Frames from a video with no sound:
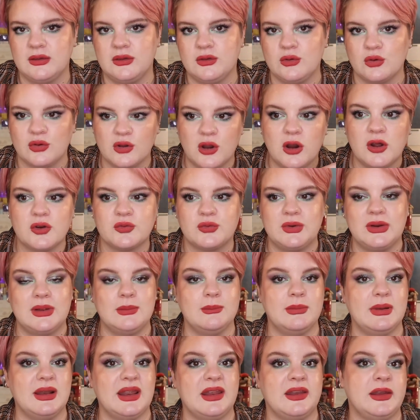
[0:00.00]
you can't really
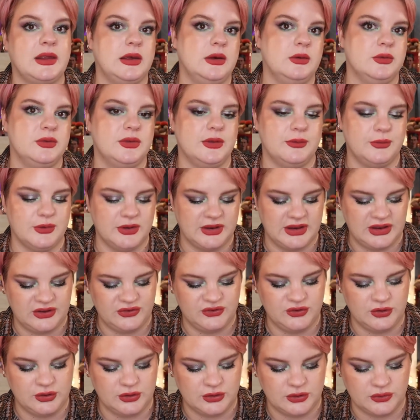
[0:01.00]
blend out the
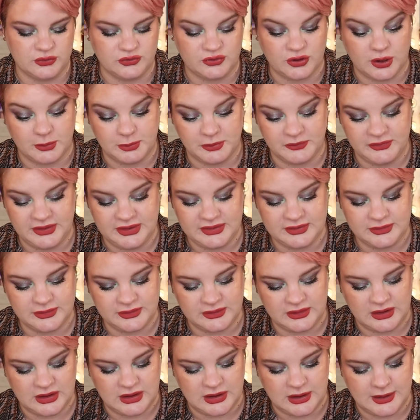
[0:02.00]
foundation on top of it.
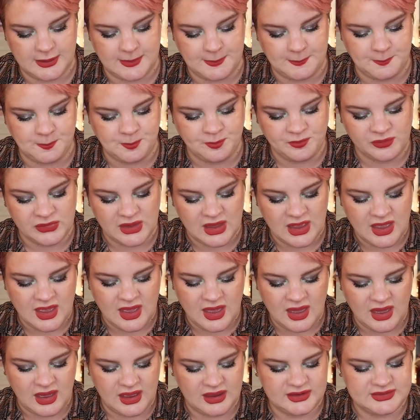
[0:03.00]

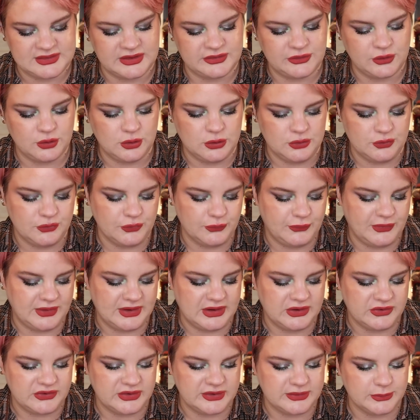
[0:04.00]
I set the goal to
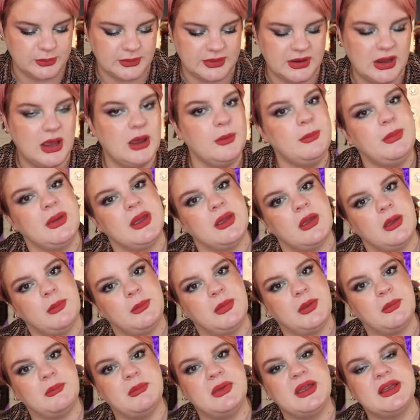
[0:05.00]
finish this one up. I have
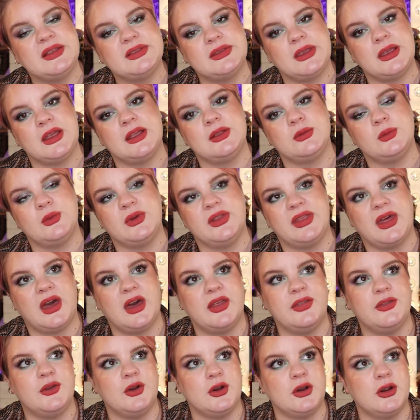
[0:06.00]
been mixing it with
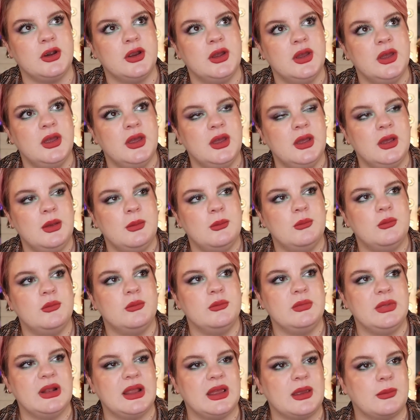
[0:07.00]
other
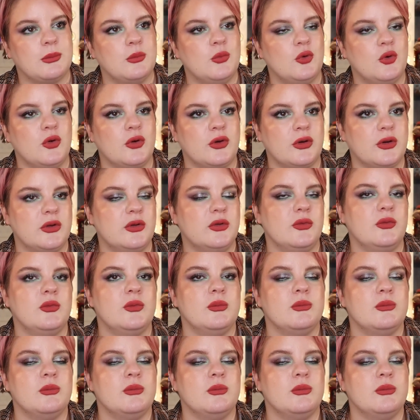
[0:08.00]
like more